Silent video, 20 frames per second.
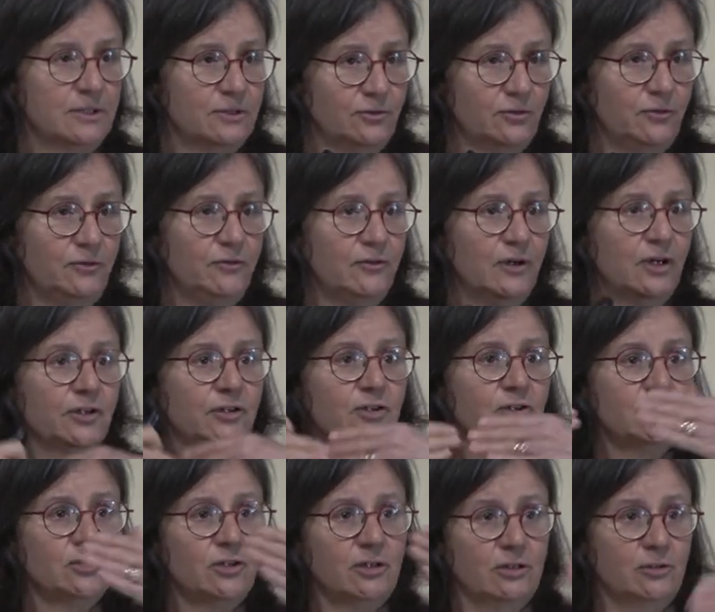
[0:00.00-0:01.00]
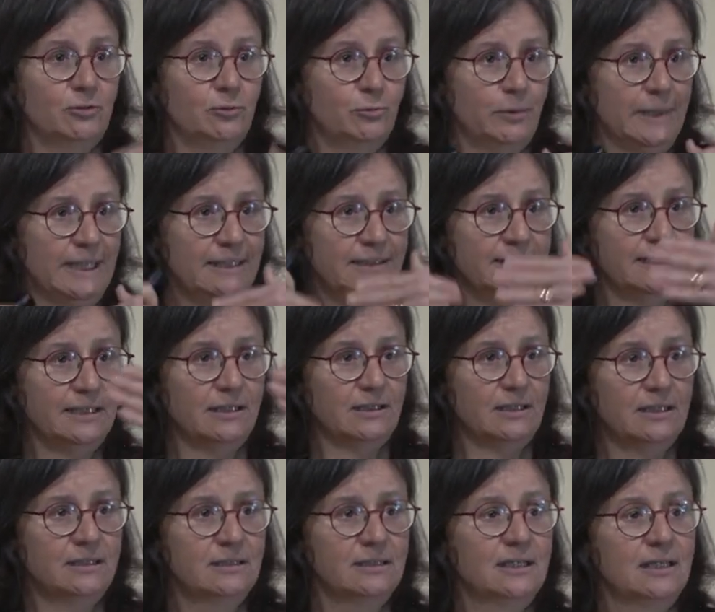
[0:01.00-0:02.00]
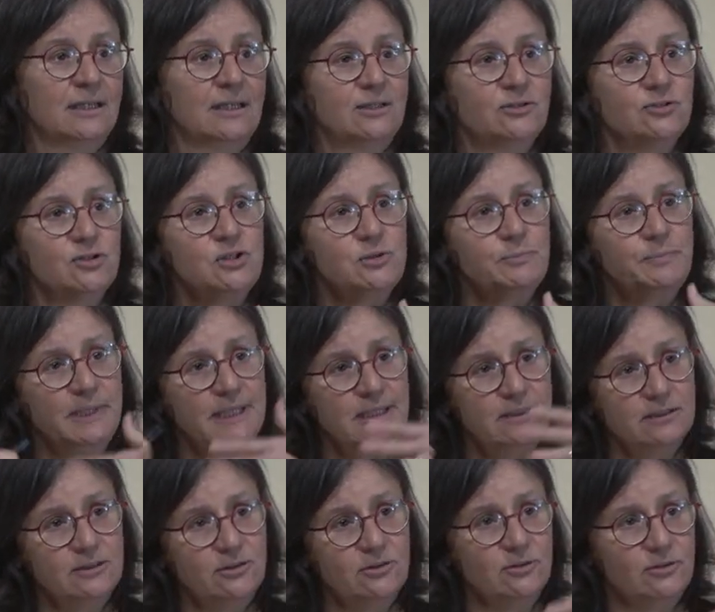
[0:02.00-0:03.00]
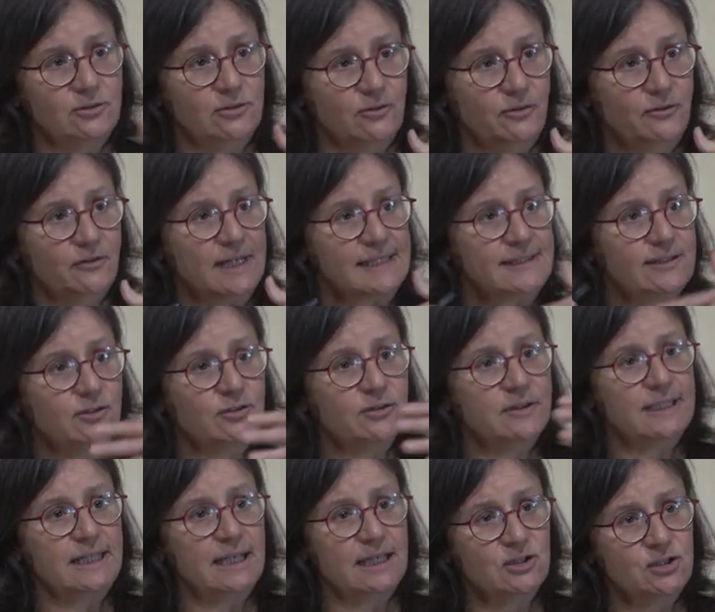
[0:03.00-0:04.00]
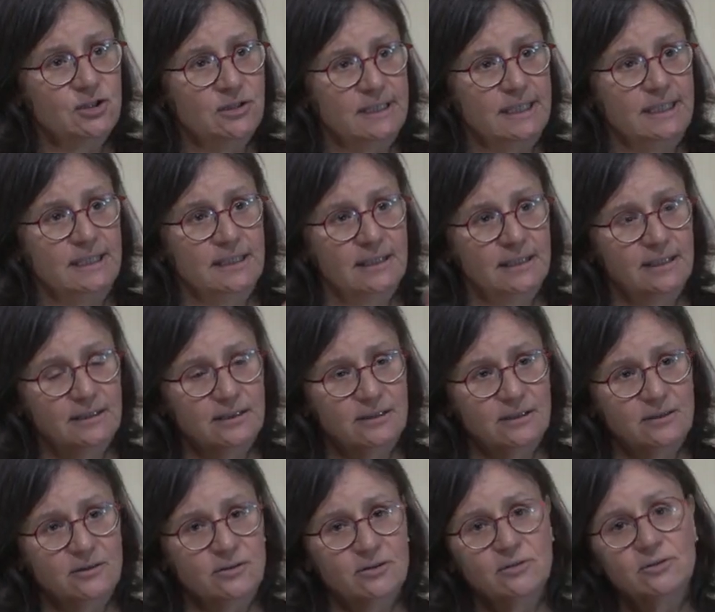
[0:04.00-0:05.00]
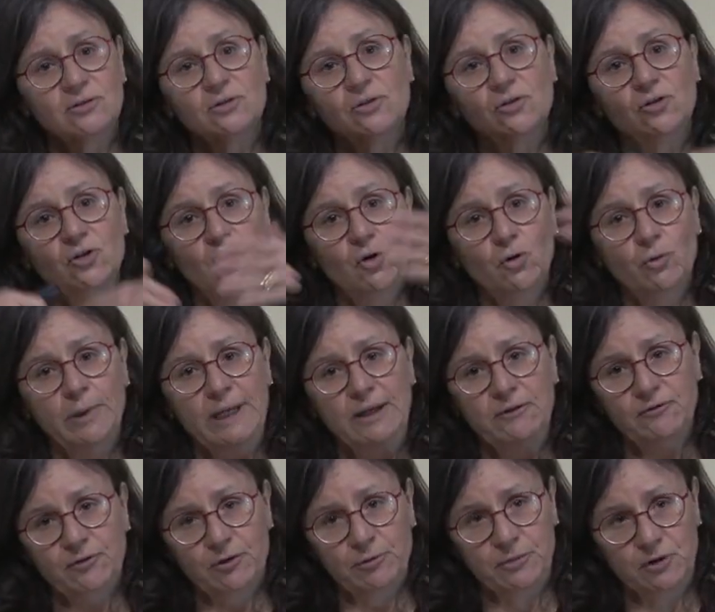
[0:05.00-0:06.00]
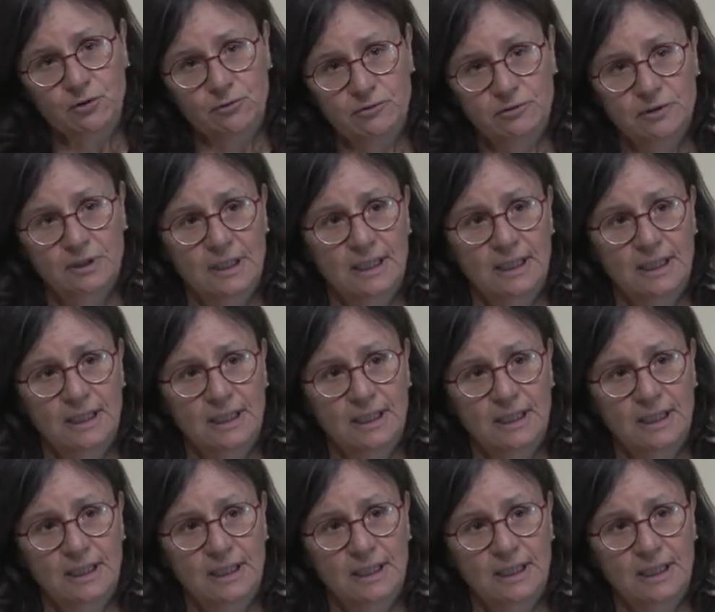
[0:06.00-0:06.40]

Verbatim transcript: the farther away they are, the, speed, the, the faster they actually uh, go away from you.